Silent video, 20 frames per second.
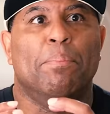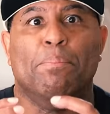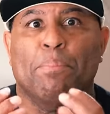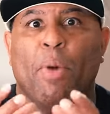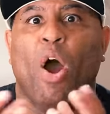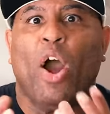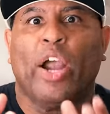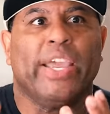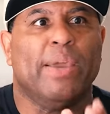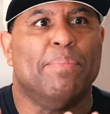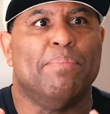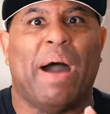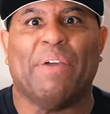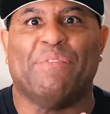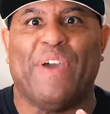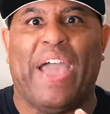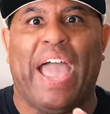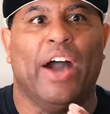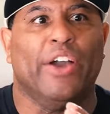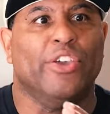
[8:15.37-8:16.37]
market my
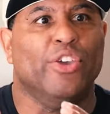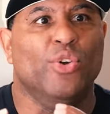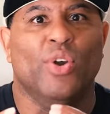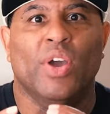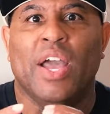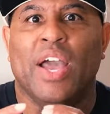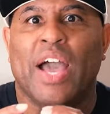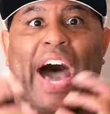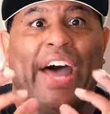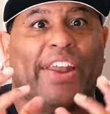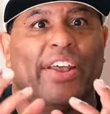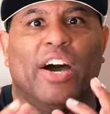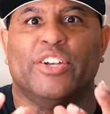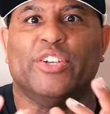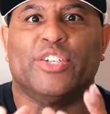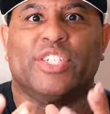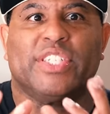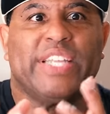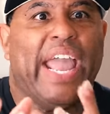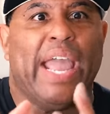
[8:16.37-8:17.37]
value, how to
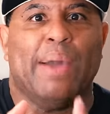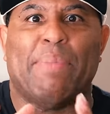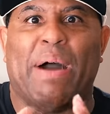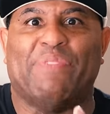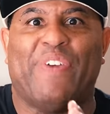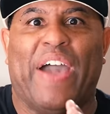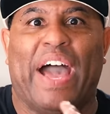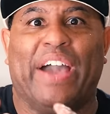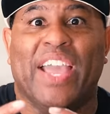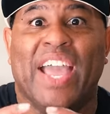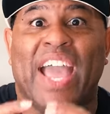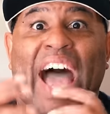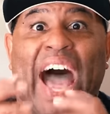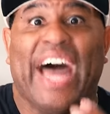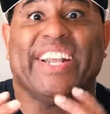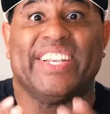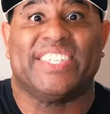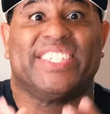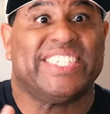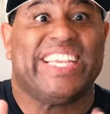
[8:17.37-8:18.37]
understand my value,
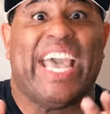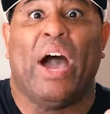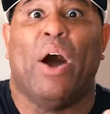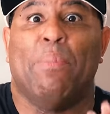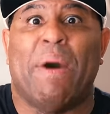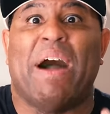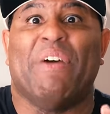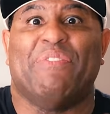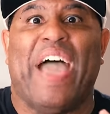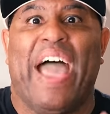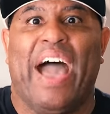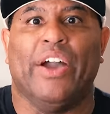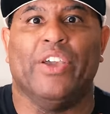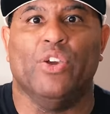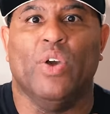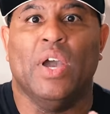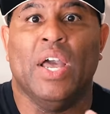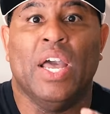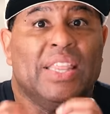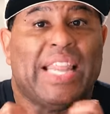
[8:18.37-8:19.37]
how to sell my
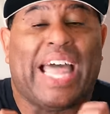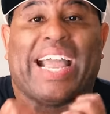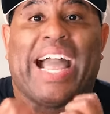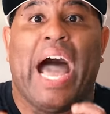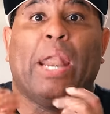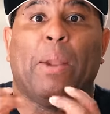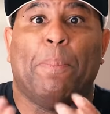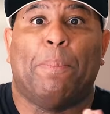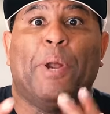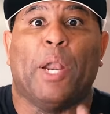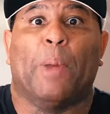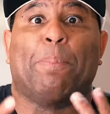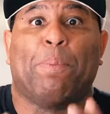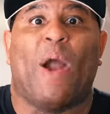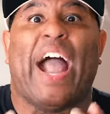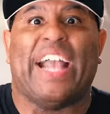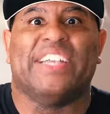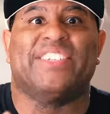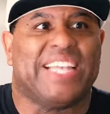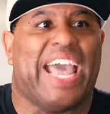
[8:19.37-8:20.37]
value, like how to put a
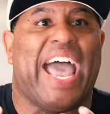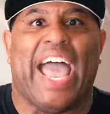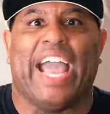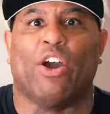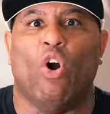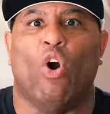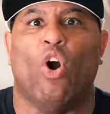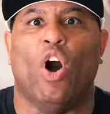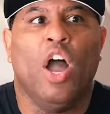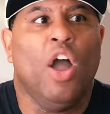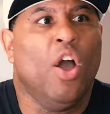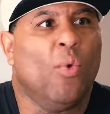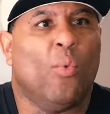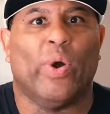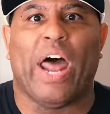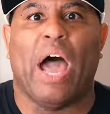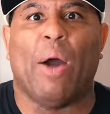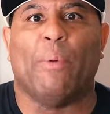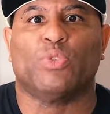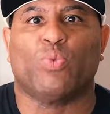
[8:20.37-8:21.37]
price tag on
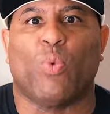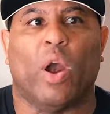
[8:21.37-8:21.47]
what I was